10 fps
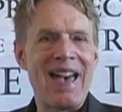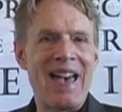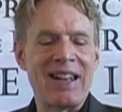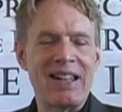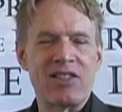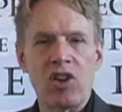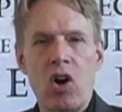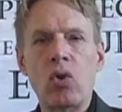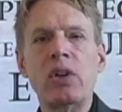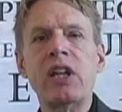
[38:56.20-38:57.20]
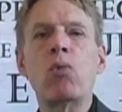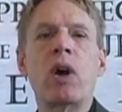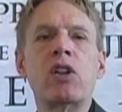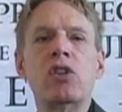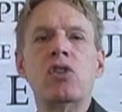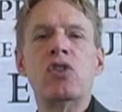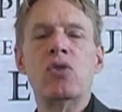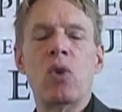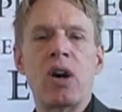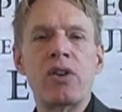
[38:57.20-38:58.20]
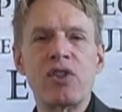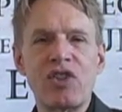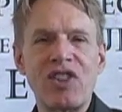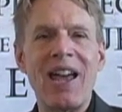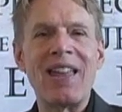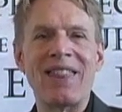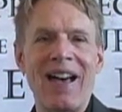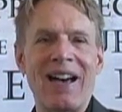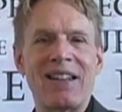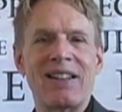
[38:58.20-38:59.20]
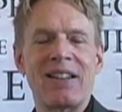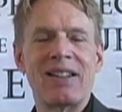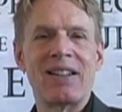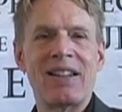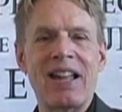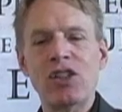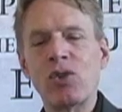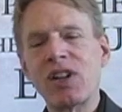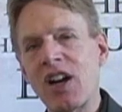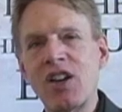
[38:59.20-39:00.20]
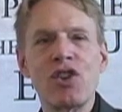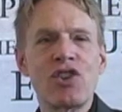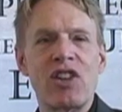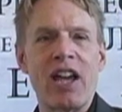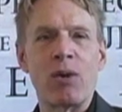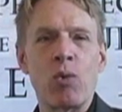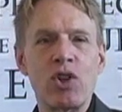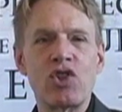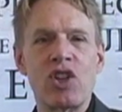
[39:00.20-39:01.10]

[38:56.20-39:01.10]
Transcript: And it's only when you understand that you can understand what